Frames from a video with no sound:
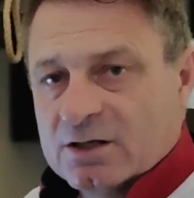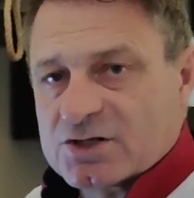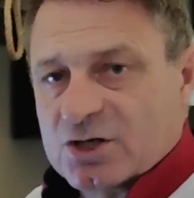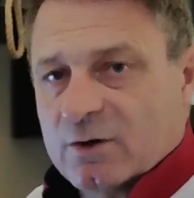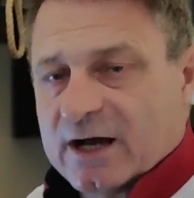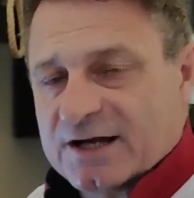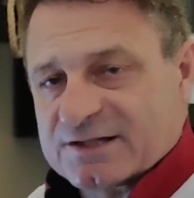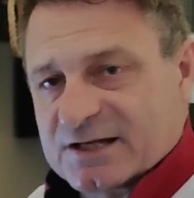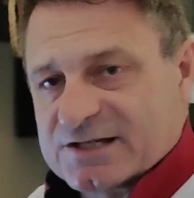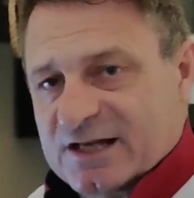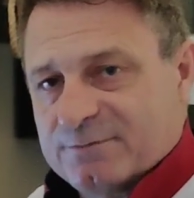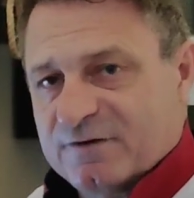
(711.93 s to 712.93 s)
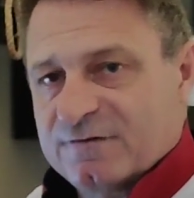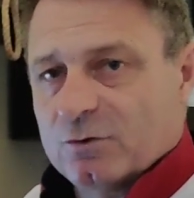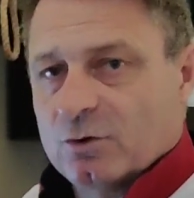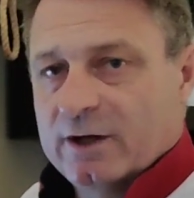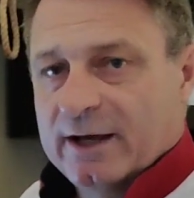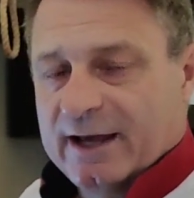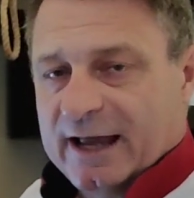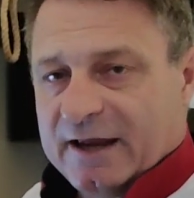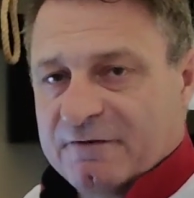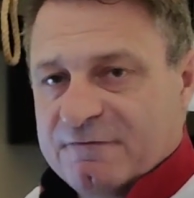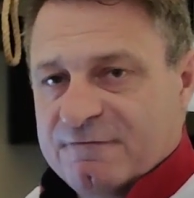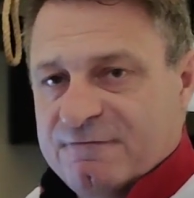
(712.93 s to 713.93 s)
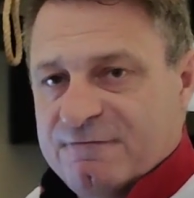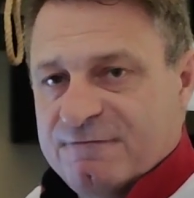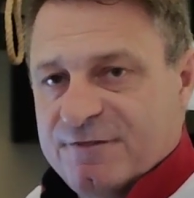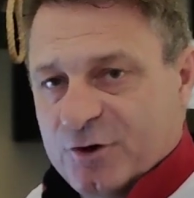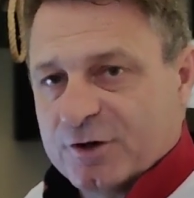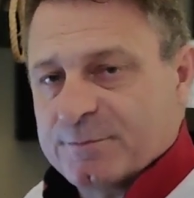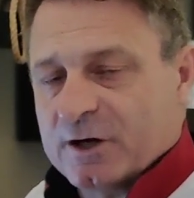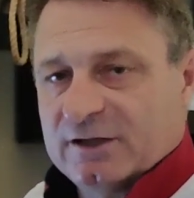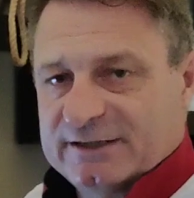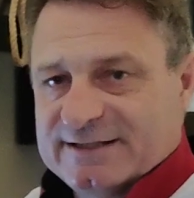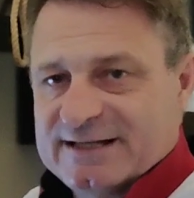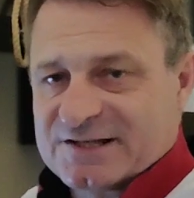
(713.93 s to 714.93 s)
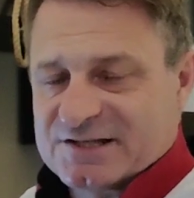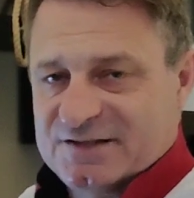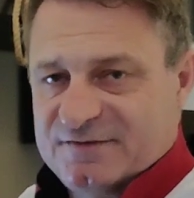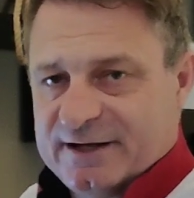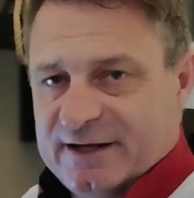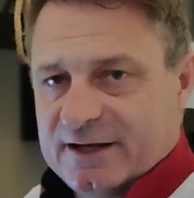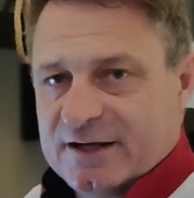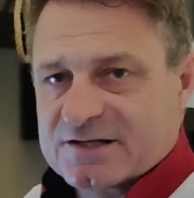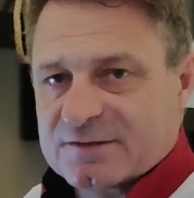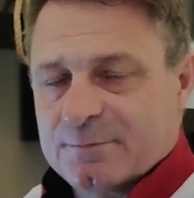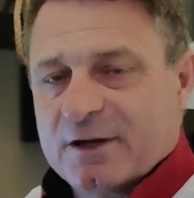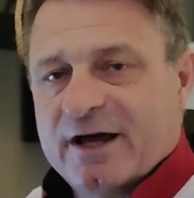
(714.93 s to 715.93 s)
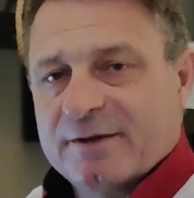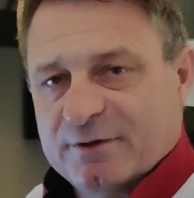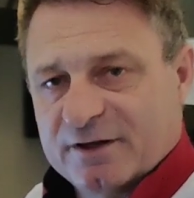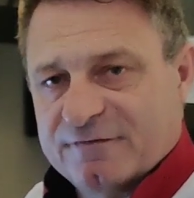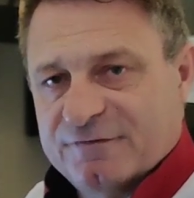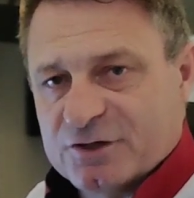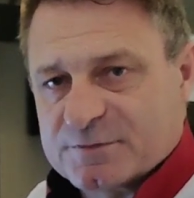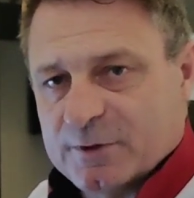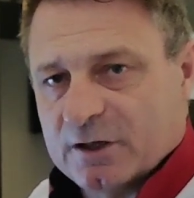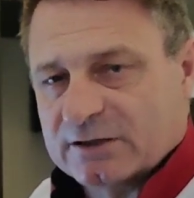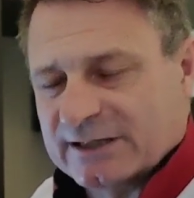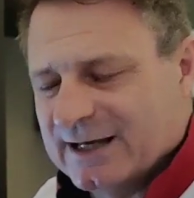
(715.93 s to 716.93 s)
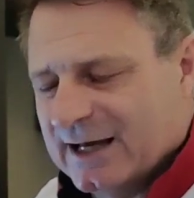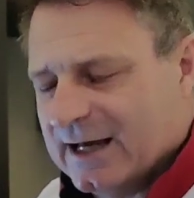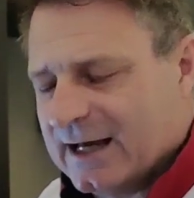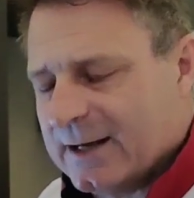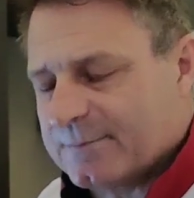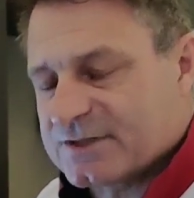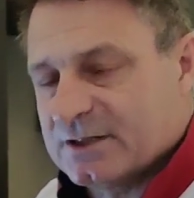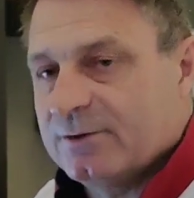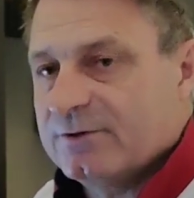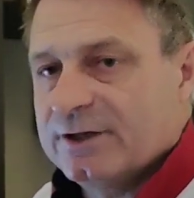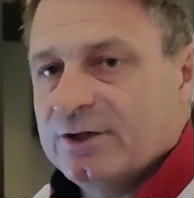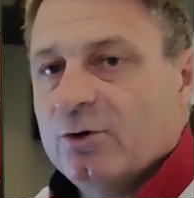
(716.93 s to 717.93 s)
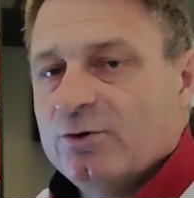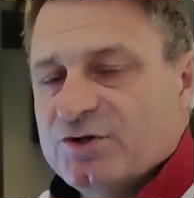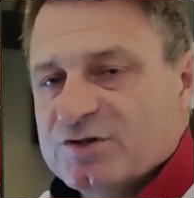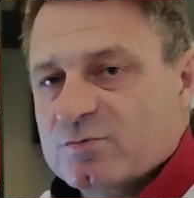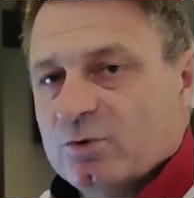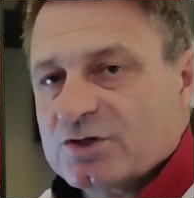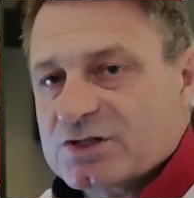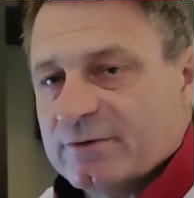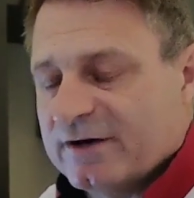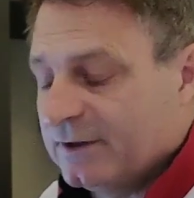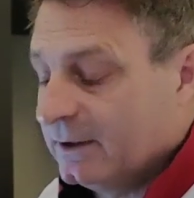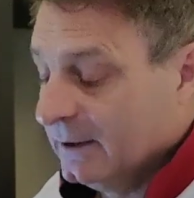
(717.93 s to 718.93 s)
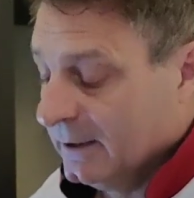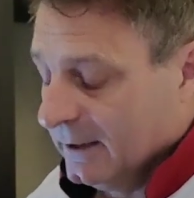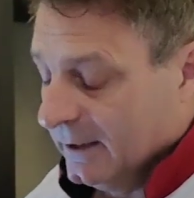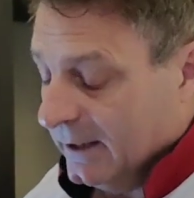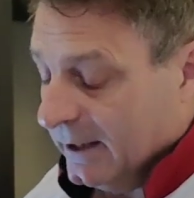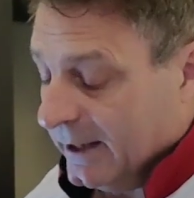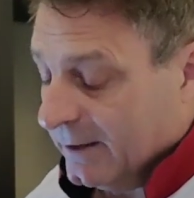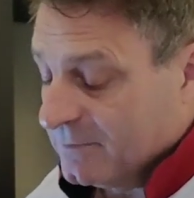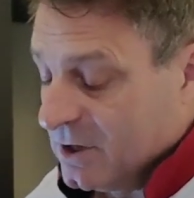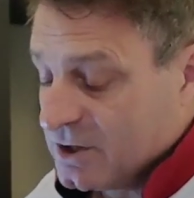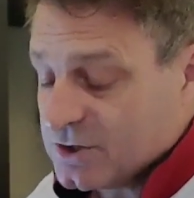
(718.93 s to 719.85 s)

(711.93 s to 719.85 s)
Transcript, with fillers: So as I said before, a third party test certificate supplied by the first party, absolutely no use whatsoever. Um,